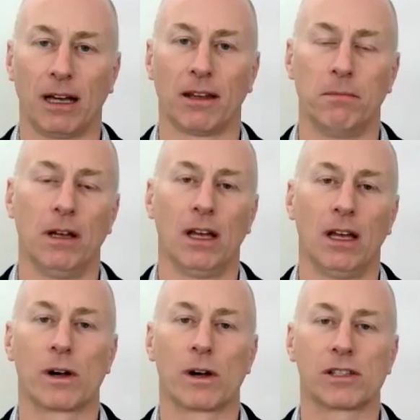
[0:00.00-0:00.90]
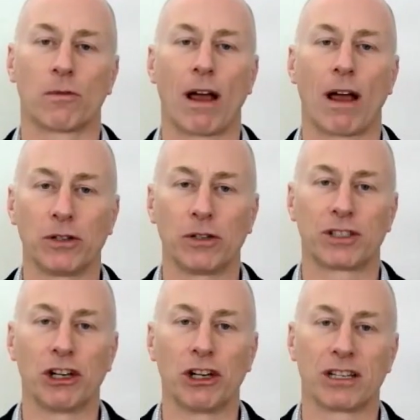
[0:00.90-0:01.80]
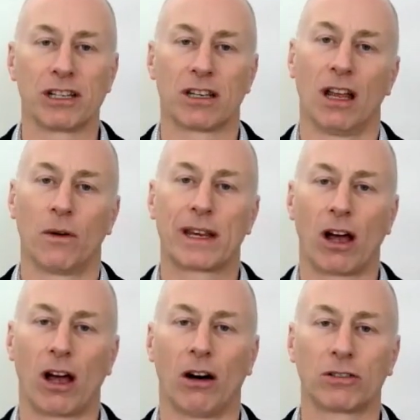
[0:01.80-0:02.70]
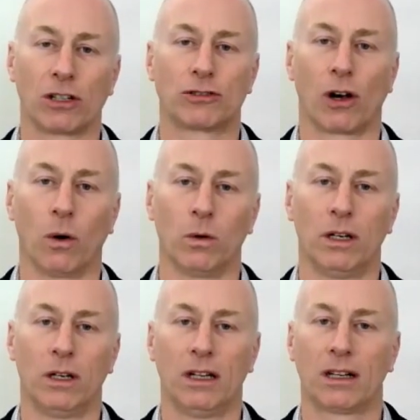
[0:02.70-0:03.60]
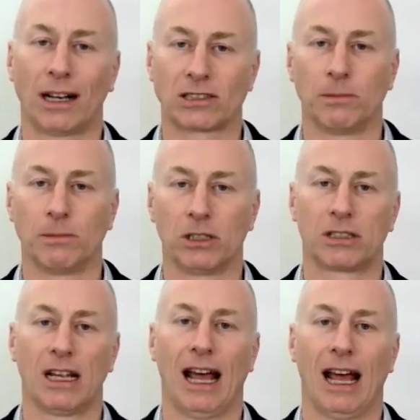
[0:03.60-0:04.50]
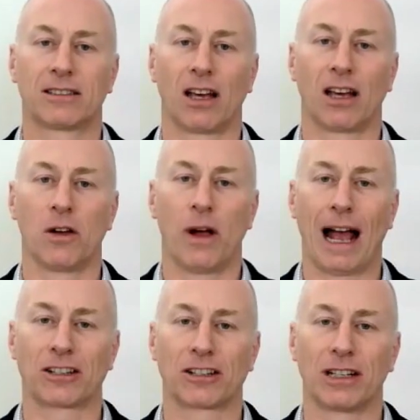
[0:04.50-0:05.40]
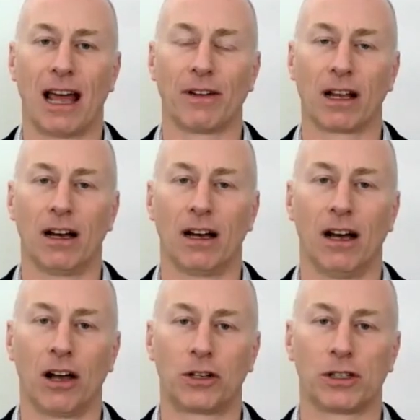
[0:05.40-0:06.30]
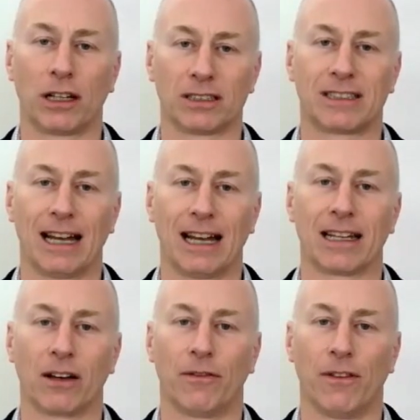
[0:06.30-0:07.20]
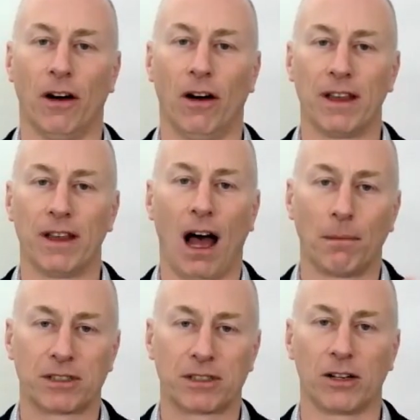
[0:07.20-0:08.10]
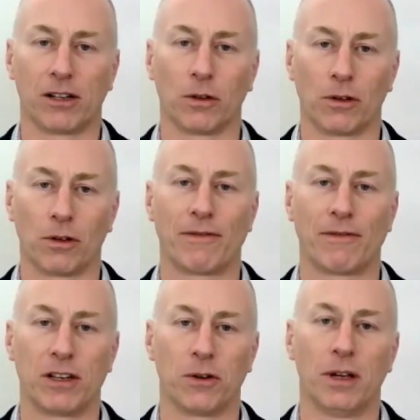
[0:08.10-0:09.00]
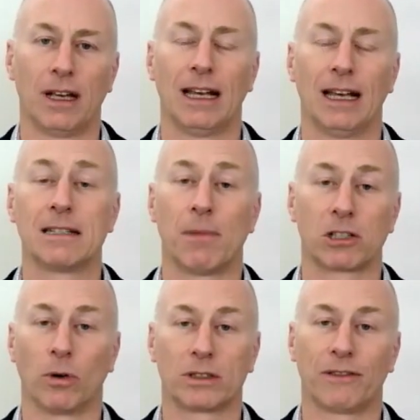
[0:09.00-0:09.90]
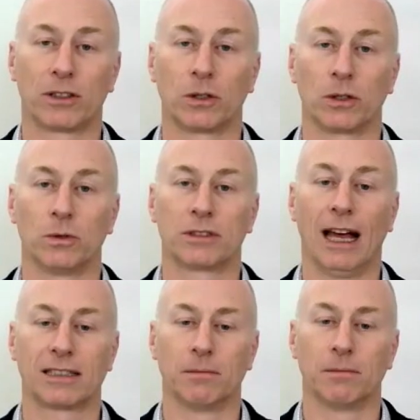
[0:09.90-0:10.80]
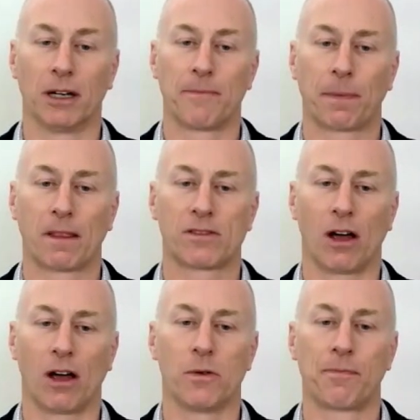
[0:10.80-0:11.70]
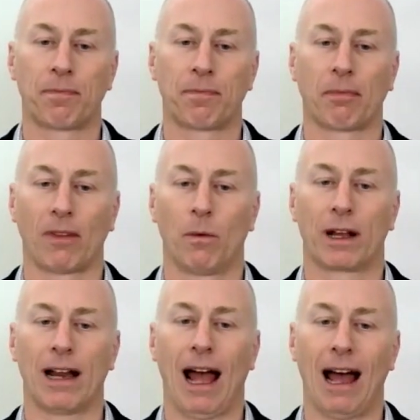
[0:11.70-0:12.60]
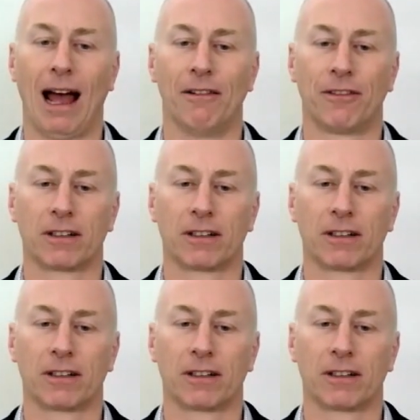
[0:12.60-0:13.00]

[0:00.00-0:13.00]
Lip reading: them, whereas the revenue synergies, we can't control customers. And so actually having a good understanding of the upside on the revenue is much more difficult to estimate. So we're going to have